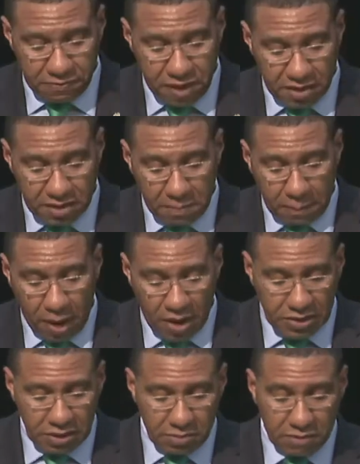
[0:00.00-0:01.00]

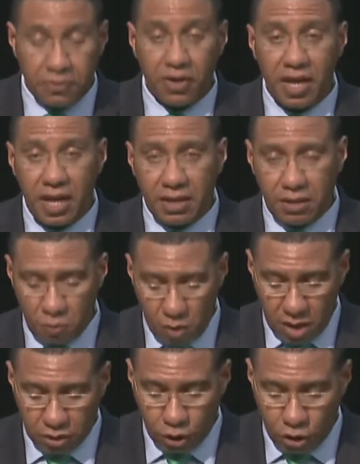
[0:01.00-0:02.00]
impossible, for any
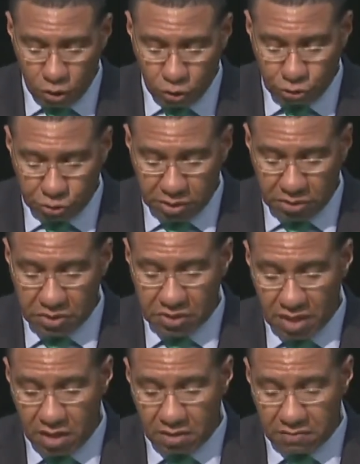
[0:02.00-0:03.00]
one country to
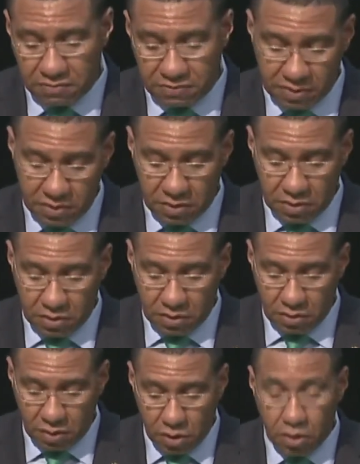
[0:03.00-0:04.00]
solve
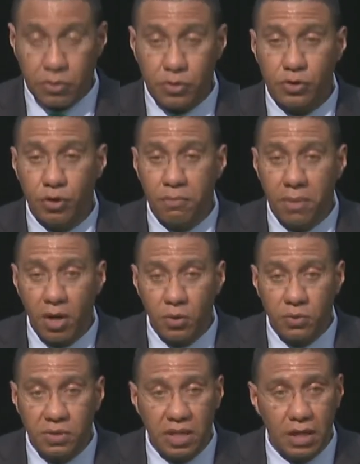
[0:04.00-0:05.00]
or
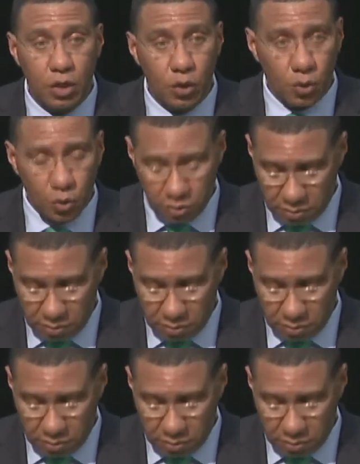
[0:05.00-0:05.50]
surmount alone.